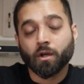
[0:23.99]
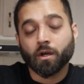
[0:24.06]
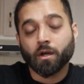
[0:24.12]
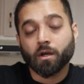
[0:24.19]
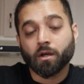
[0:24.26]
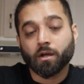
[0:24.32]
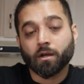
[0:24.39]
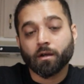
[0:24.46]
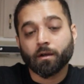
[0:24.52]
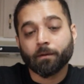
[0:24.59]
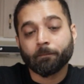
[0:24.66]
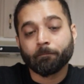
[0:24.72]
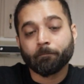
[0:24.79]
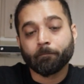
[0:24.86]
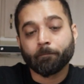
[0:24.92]

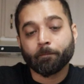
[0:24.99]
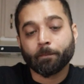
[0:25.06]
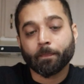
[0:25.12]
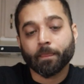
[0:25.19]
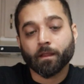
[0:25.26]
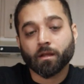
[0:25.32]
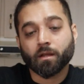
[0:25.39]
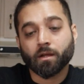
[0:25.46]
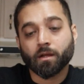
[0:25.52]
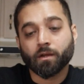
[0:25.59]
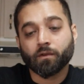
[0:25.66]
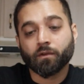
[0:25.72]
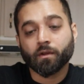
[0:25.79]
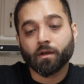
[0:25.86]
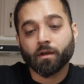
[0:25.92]

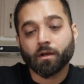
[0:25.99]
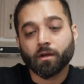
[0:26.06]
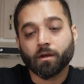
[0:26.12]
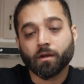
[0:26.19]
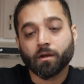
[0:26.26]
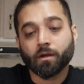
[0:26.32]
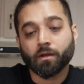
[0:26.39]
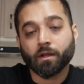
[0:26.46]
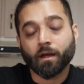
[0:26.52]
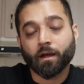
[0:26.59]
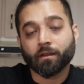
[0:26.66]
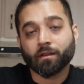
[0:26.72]
Because yeah,